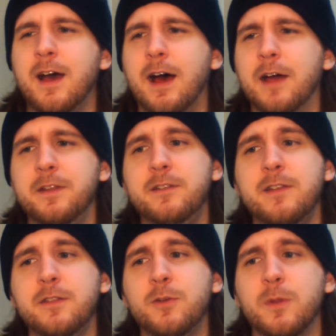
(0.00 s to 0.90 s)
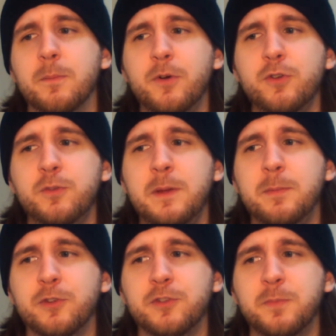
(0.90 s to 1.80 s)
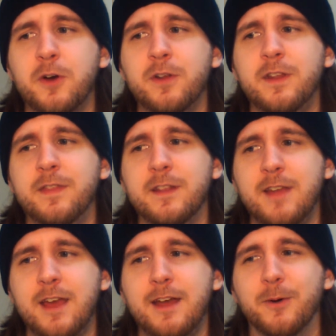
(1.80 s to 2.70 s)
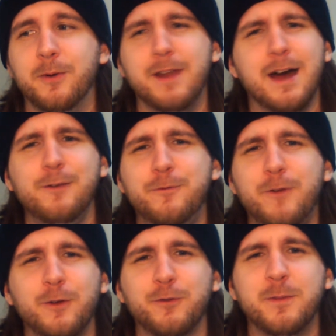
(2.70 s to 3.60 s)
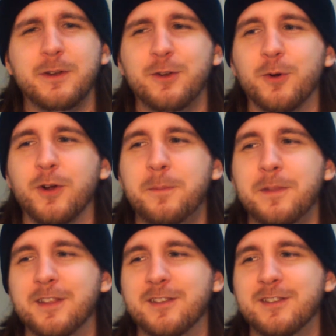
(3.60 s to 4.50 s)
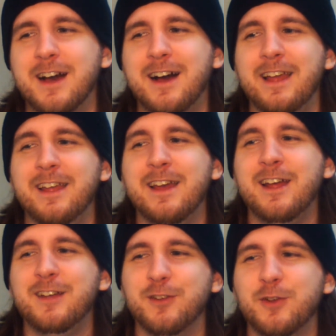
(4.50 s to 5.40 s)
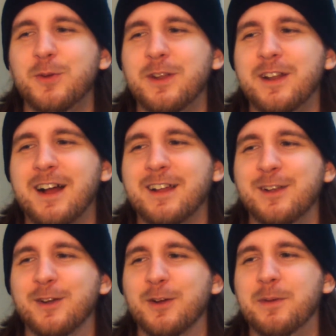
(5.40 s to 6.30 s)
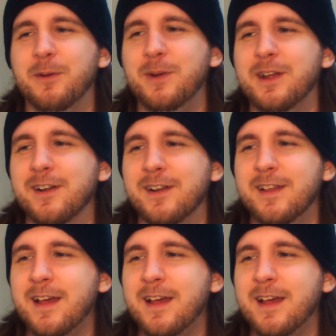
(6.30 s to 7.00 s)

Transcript: Uh, they say, though, that most people spawn in the town, not fall from a door up in the sky. Sakun and Hakmi are a bit weird.